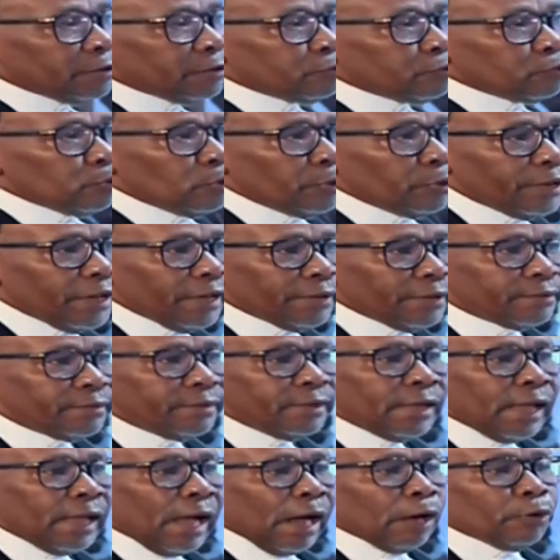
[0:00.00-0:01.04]
has told us
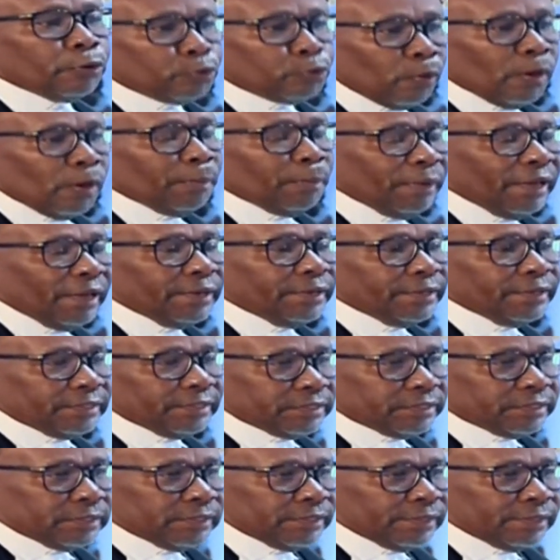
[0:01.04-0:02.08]
how to amend
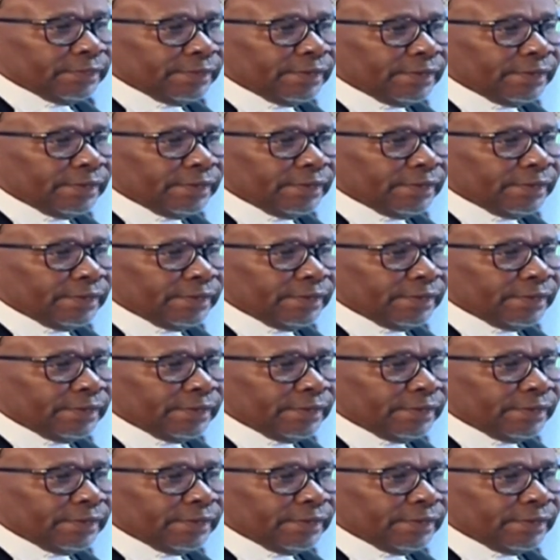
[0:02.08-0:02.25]
it